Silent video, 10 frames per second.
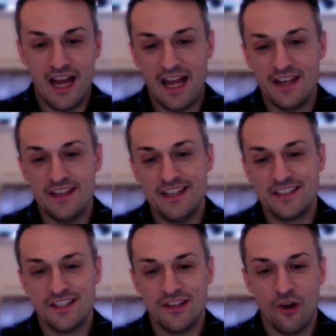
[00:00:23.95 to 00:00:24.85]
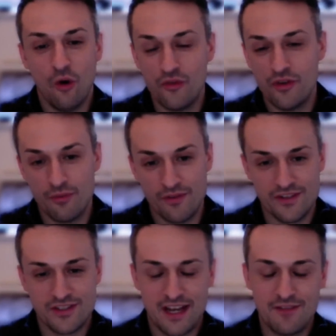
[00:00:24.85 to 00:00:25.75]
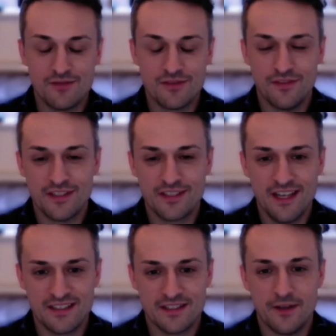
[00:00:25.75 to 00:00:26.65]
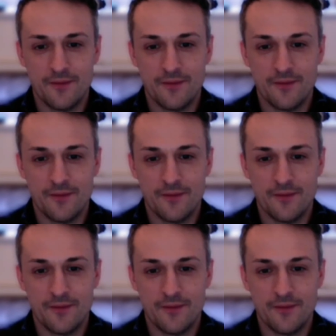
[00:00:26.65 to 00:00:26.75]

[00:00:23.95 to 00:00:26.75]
and it's an honor and a privilege to have you as the first guest.